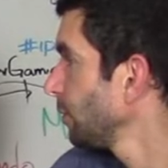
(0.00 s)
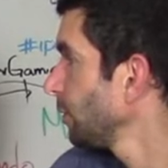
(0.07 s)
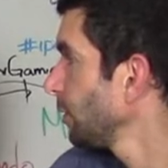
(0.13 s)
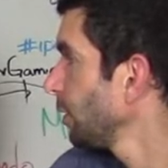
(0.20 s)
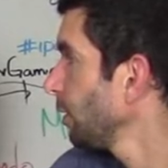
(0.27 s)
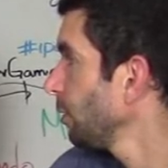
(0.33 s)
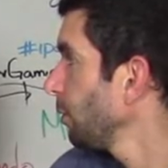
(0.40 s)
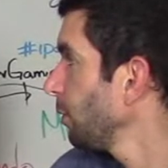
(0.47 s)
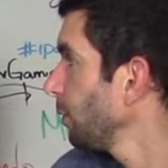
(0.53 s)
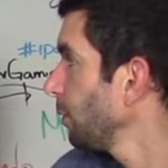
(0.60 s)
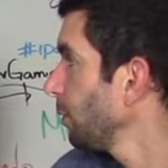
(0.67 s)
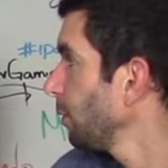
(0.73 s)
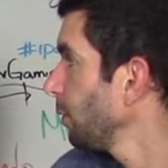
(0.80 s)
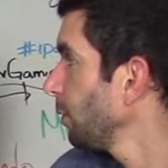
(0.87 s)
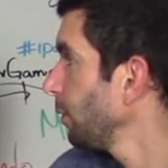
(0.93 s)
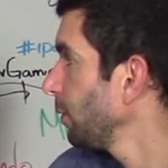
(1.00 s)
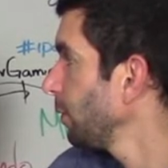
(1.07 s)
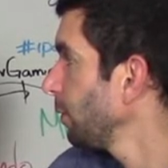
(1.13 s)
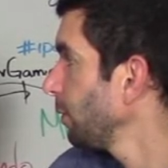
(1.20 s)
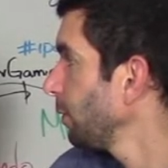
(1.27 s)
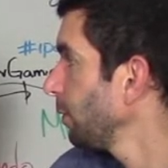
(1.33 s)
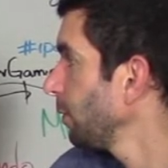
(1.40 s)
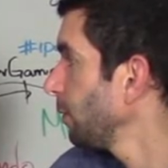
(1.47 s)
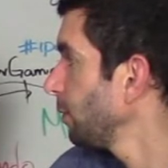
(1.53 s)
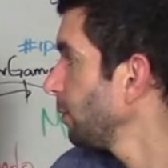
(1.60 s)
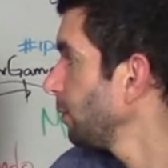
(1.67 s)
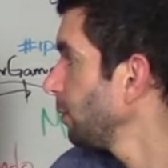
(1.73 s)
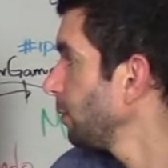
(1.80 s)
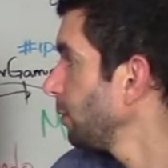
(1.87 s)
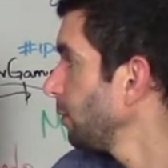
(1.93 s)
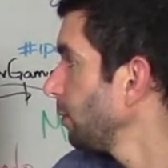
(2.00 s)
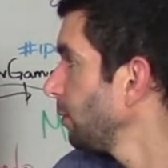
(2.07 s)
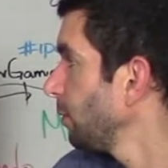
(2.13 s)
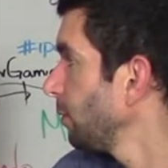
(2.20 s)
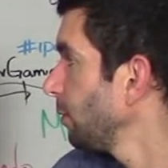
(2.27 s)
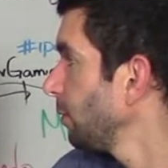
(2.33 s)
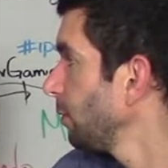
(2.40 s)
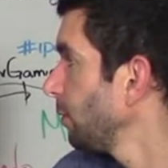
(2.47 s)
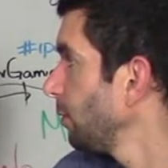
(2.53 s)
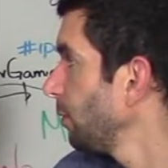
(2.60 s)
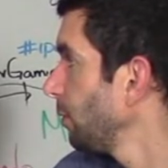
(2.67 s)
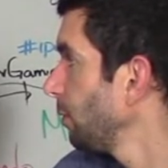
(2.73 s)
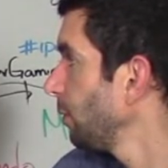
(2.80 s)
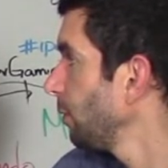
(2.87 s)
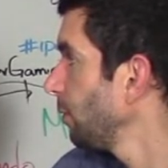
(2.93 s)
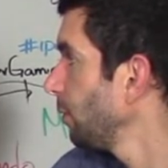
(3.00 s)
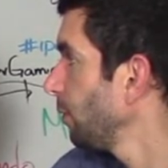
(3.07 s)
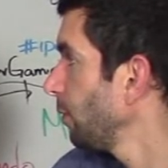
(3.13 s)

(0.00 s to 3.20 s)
(silent)